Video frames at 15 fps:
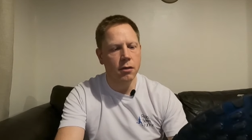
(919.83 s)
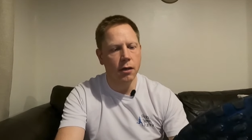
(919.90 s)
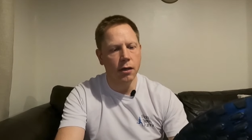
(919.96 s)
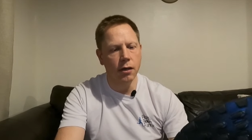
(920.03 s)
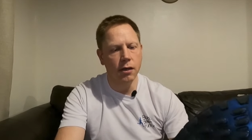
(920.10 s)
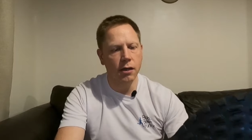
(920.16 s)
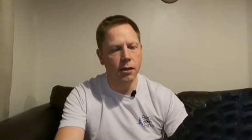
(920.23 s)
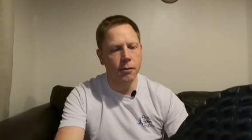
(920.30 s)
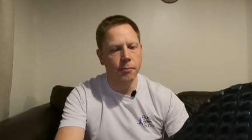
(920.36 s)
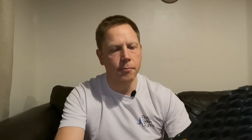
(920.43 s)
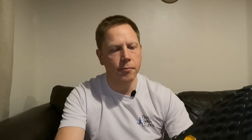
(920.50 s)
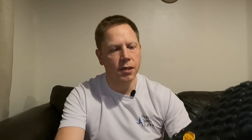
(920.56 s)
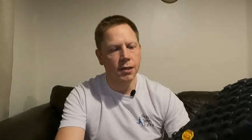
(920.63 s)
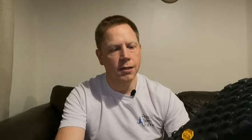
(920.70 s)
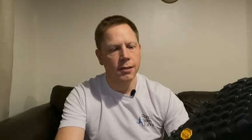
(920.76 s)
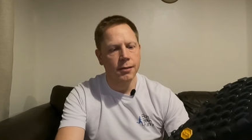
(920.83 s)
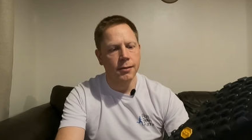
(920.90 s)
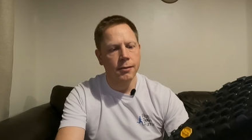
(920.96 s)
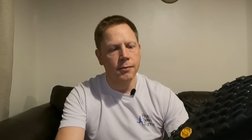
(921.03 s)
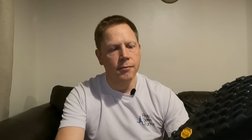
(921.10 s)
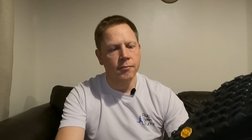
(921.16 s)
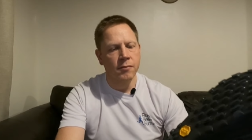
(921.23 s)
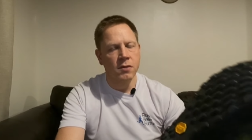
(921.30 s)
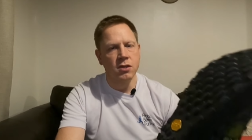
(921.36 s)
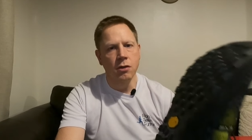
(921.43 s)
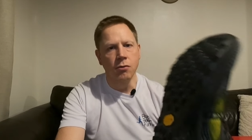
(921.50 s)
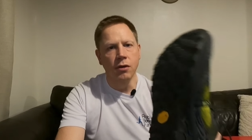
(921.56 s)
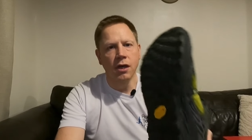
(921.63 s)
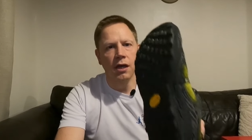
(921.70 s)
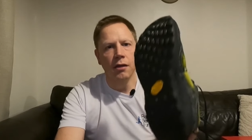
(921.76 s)
Um,
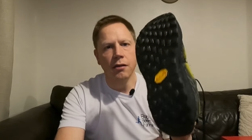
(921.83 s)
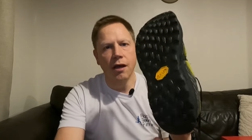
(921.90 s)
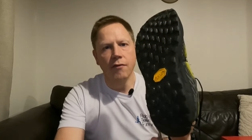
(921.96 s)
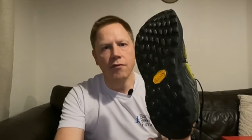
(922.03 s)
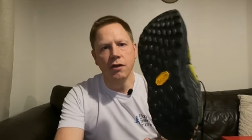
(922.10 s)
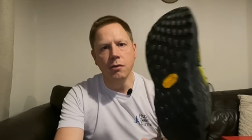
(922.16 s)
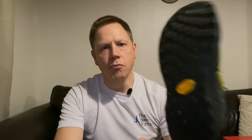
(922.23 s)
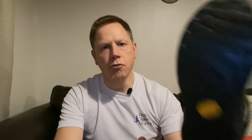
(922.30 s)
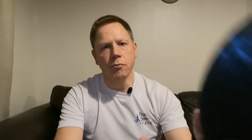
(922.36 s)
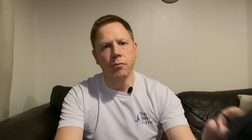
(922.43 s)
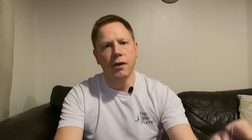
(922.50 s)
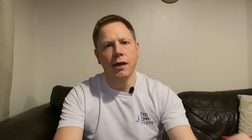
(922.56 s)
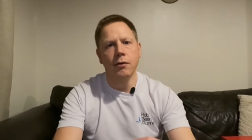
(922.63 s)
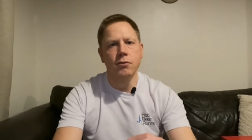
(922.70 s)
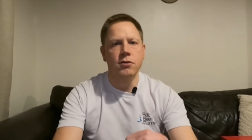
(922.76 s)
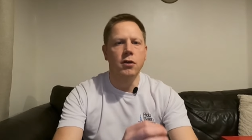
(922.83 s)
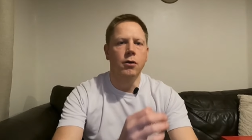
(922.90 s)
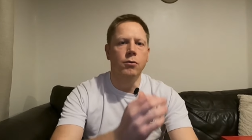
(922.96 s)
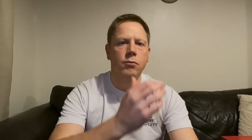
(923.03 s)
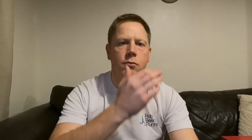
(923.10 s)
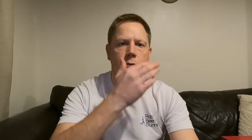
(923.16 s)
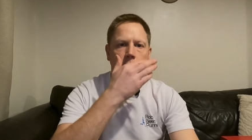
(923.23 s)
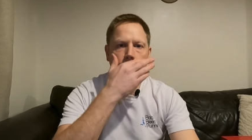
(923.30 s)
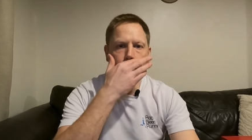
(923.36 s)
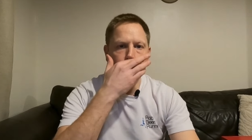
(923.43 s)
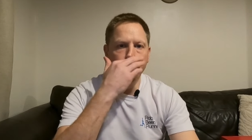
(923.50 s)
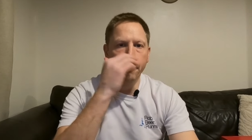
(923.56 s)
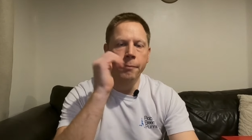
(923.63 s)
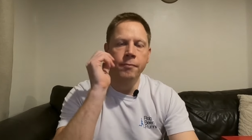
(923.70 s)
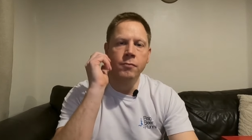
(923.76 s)
so again, that Vibram outsole
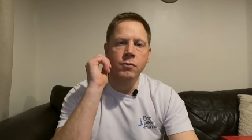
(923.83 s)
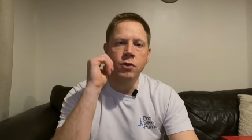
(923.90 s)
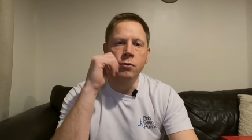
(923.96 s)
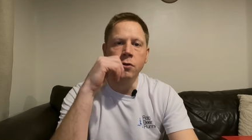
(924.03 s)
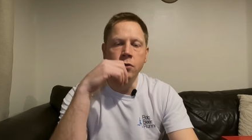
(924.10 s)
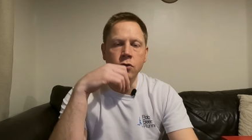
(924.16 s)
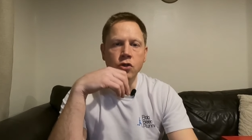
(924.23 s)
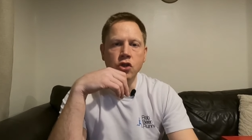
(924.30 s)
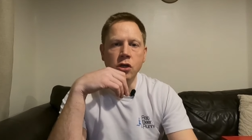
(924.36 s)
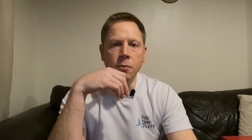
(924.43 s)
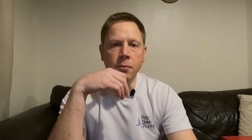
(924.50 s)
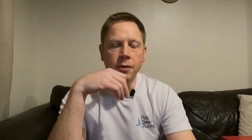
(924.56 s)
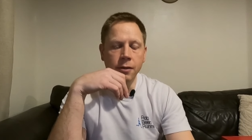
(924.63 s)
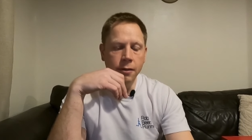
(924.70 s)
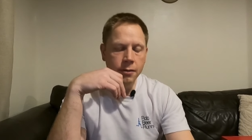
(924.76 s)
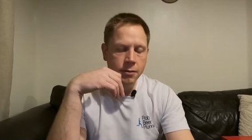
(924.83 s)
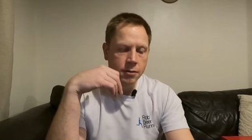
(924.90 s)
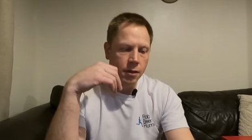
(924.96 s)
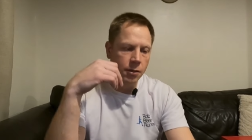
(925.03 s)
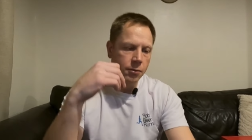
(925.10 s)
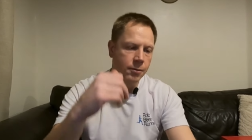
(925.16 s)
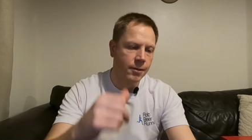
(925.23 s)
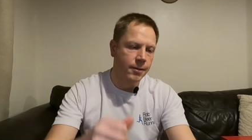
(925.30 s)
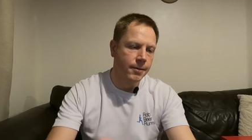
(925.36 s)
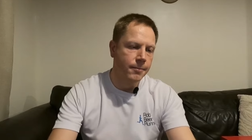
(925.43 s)
um, doing a good job. So